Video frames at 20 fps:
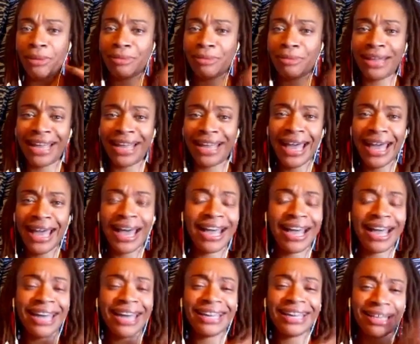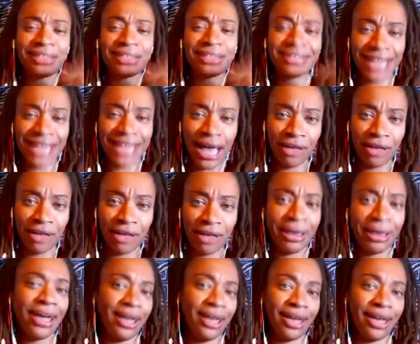I'm like, I got to get this out
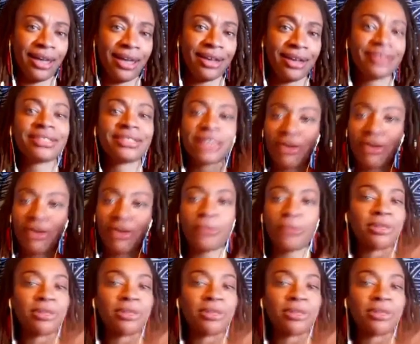my head. So I would